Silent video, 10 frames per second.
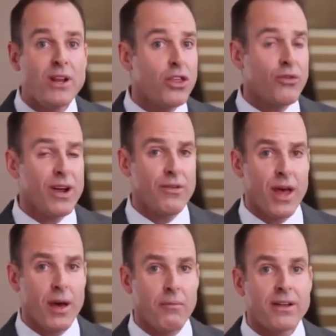the 3 of
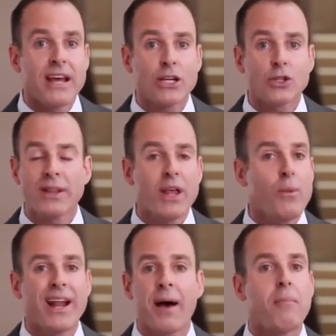them, next week they
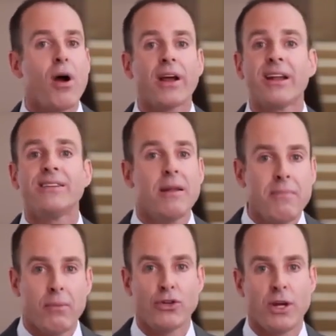went out and marketed 10
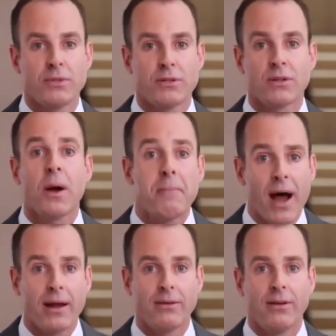memberships
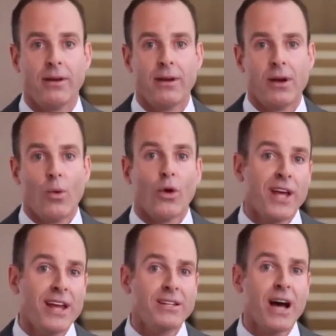combined. Well,
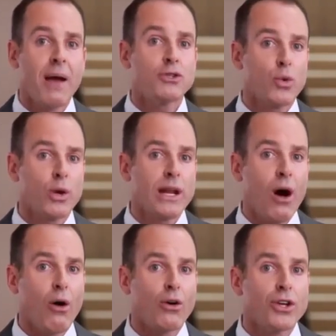10 times
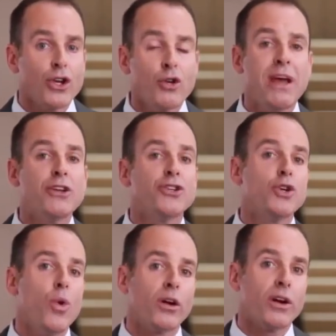$20, you made
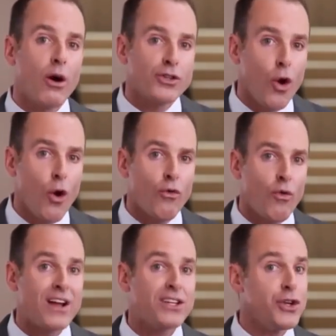$200 in
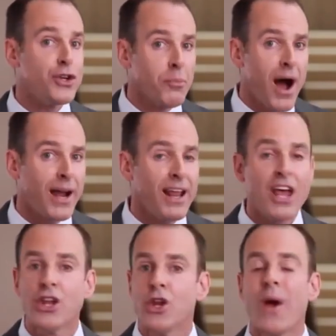overrides in your pocket
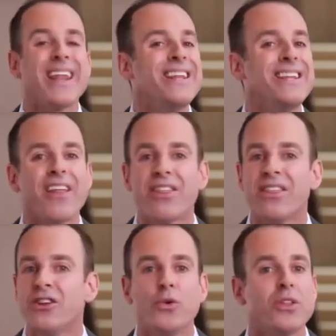and you had nothing
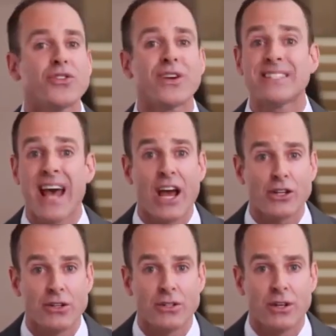to do with the
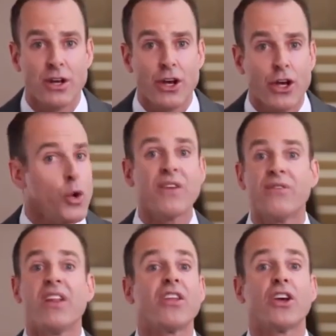transactions. You weren't
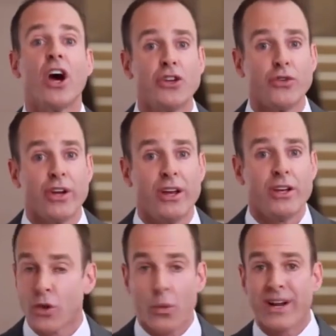even in the country.
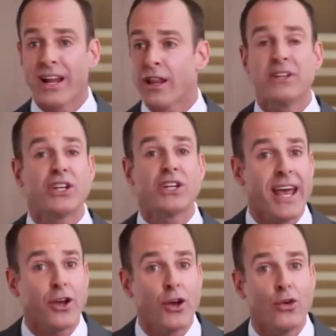Somewhere down the beach in
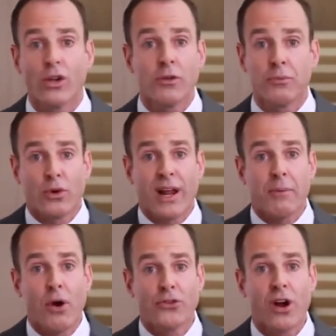Cancun, at least pulled out a
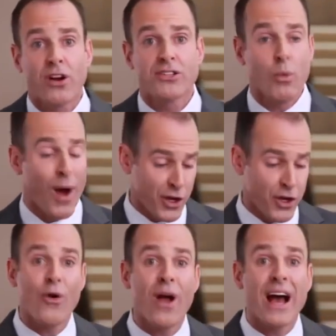postcard and said, what?
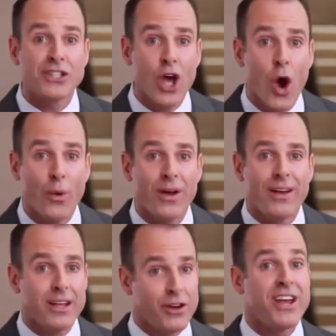Go guys, go.
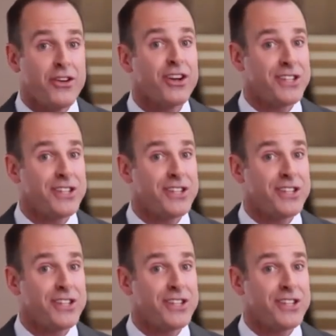You're